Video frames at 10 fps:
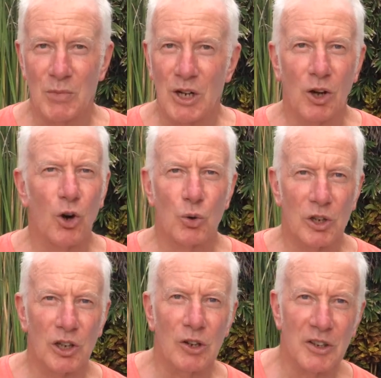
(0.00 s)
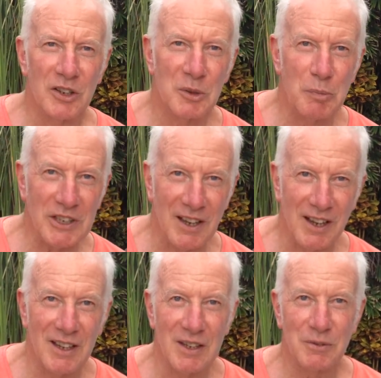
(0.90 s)
my old learned
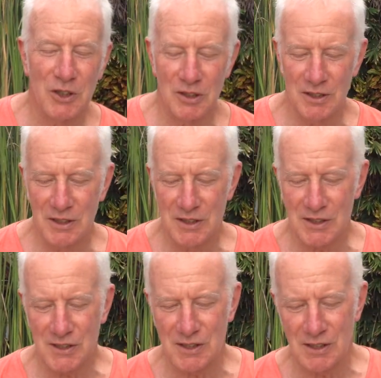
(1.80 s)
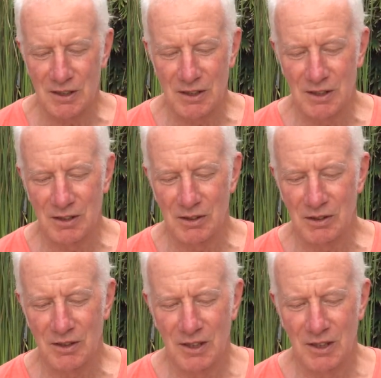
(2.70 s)
behaviours and